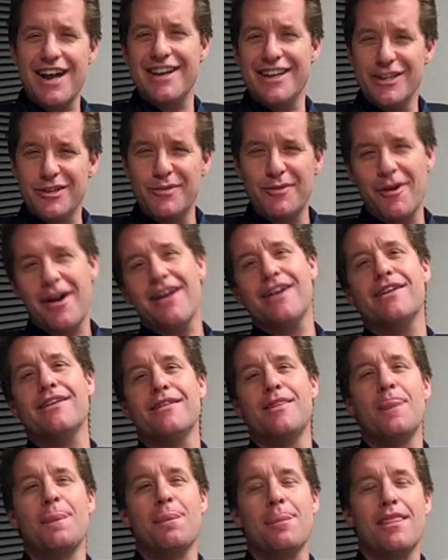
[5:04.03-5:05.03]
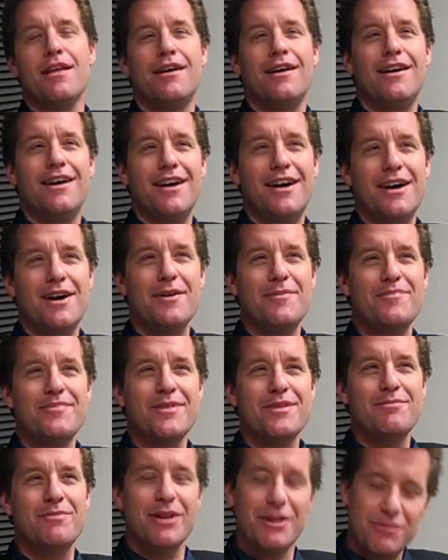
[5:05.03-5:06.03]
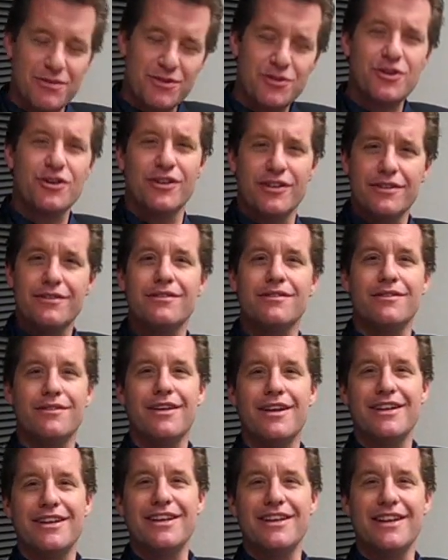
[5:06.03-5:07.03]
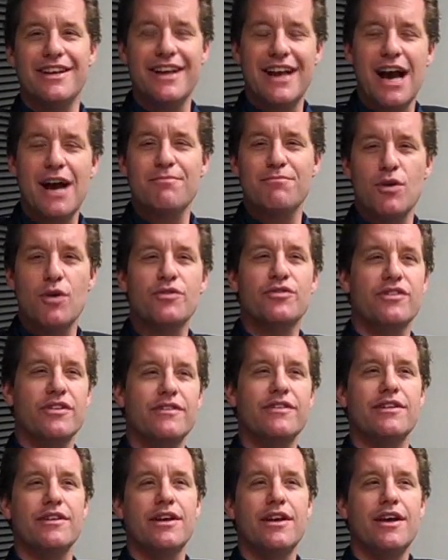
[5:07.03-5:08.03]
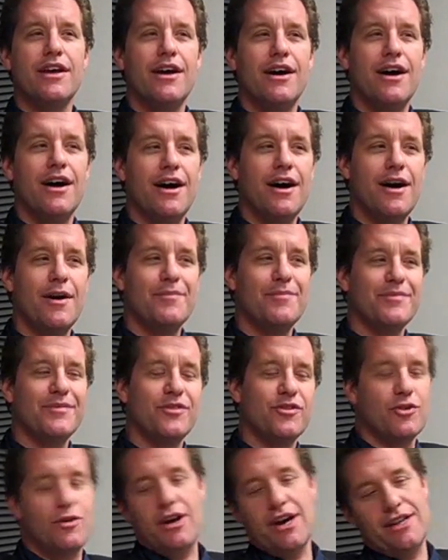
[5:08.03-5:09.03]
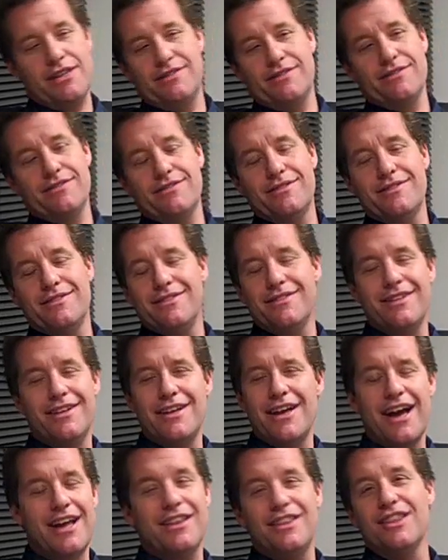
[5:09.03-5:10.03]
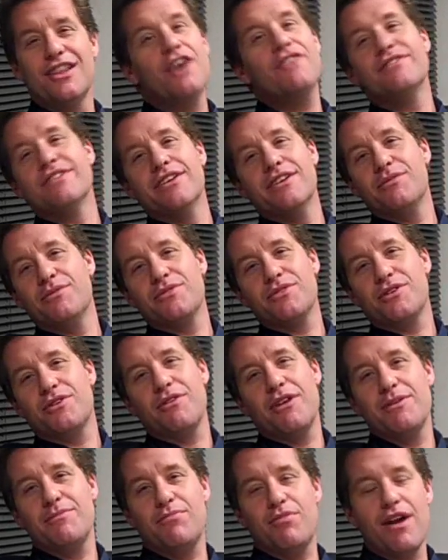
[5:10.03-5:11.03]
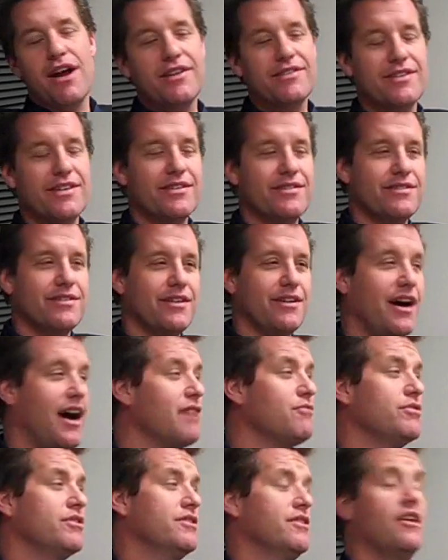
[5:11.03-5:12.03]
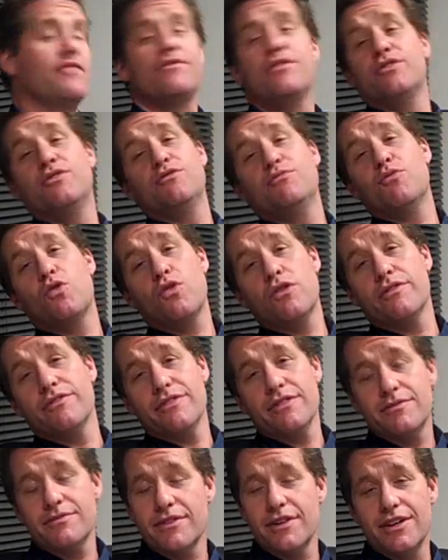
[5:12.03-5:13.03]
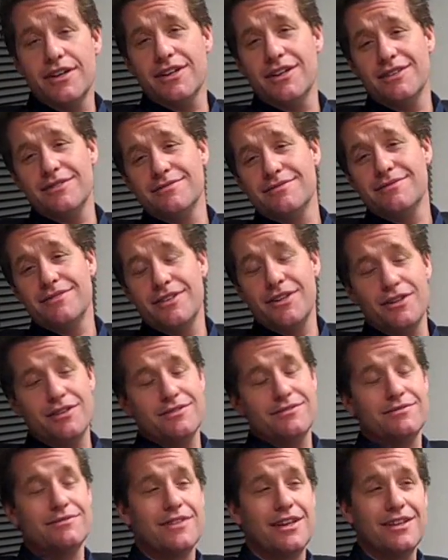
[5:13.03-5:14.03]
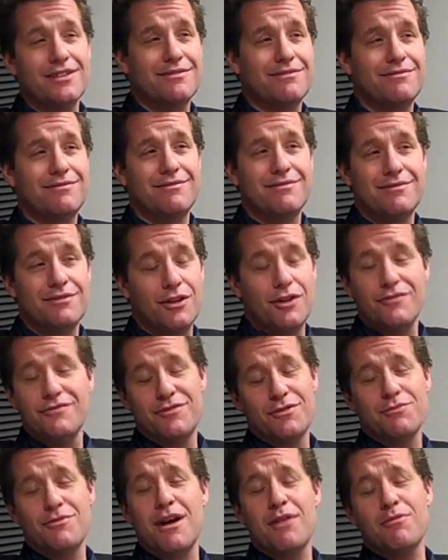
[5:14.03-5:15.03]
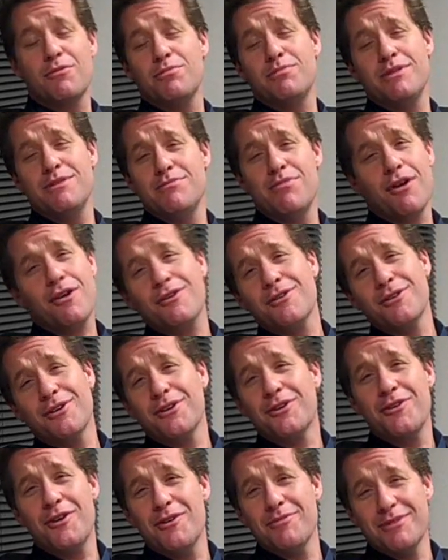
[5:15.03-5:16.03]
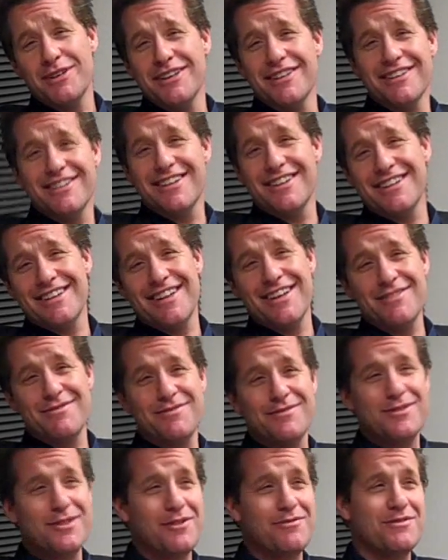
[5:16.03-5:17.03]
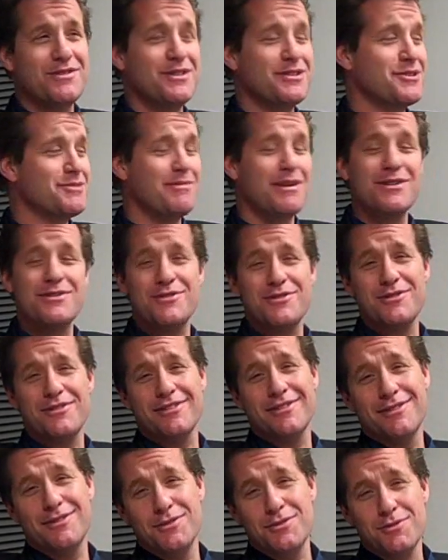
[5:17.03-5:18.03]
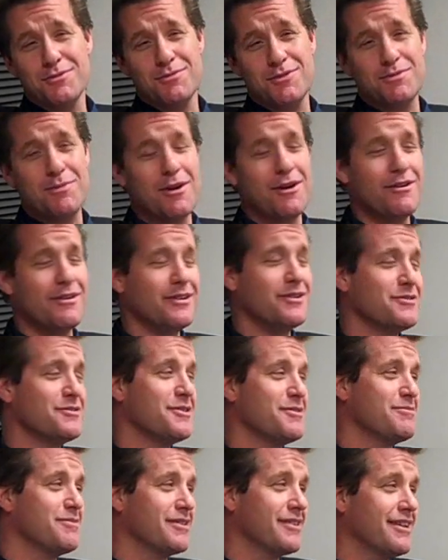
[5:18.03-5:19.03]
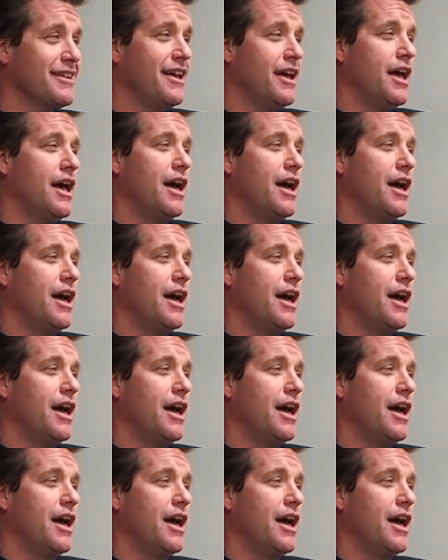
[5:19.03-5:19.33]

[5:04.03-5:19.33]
I didn't write. But he was good, and he got most of it. So I loved it. It was a great process. I would love to do more of it. I'd love for Robert B. Parker to call me and have Duffy and Spencer do some sparring or something.